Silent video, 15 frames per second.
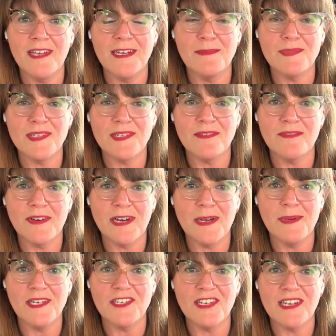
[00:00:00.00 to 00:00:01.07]
and I'm still very
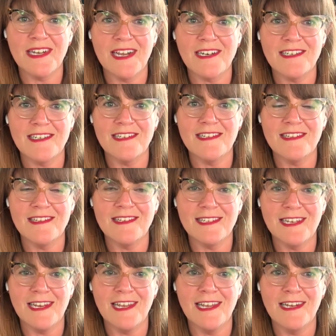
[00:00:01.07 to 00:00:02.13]
much connected to the
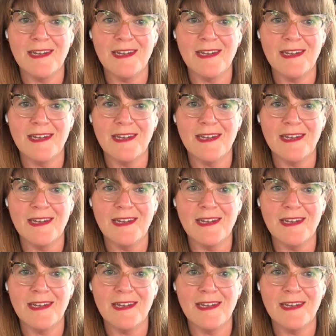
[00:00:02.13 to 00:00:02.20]
city,